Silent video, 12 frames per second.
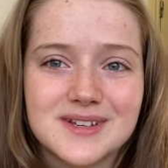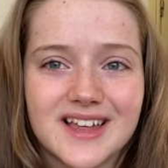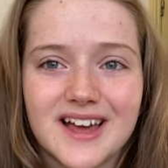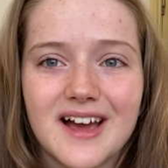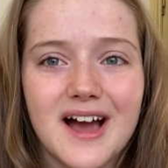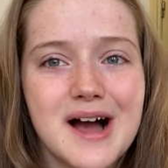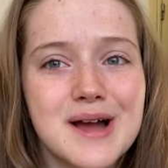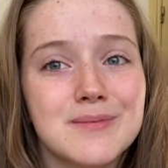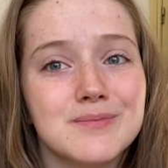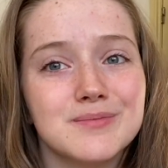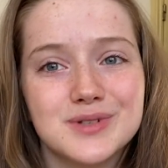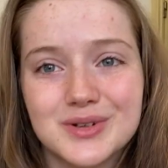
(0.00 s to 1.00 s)
that
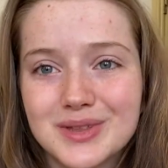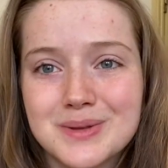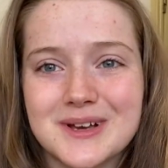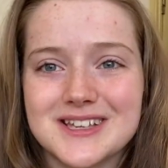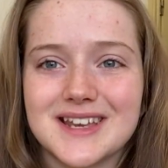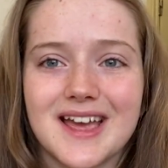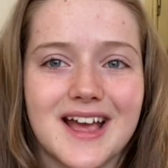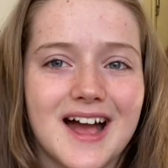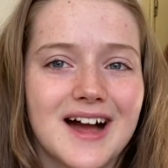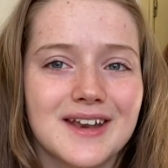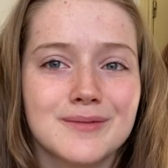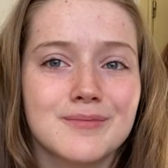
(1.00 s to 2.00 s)
I'm doing the best I
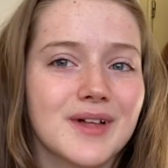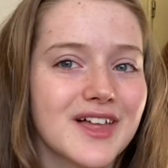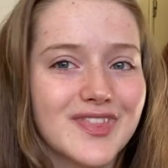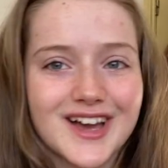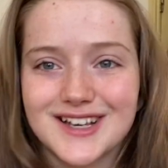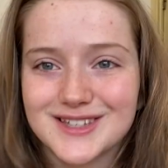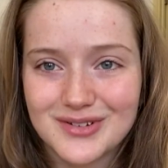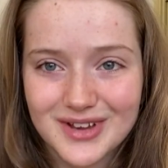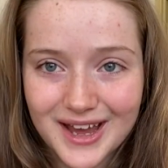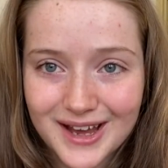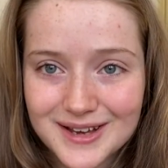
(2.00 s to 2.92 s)
can and that is okay.